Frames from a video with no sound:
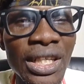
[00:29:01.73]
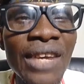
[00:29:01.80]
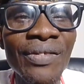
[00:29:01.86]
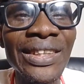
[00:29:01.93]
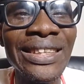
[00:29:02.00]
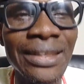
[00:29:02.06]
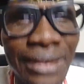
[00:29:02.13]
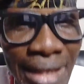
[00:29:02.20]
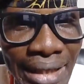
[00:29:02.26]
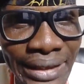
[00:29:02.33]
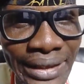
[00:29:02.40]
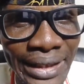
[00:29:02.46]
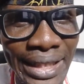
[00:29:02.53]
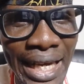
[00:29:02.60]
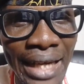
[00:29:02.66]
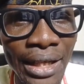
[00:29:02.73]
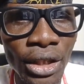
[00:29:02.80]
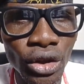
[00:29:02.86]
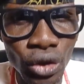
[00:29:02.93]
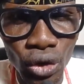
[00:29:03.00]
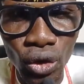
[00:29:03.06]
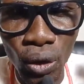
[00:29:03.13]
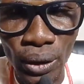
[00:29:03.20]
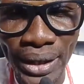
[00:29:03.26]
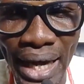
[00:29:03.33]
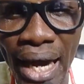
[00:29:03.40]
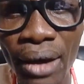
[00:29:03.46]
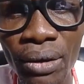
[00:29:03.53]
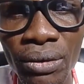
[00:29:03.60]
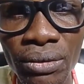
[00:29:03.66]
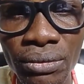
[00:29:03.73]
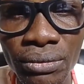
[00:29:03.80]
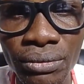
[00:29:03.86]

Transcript: If it is Nigeria, you know now,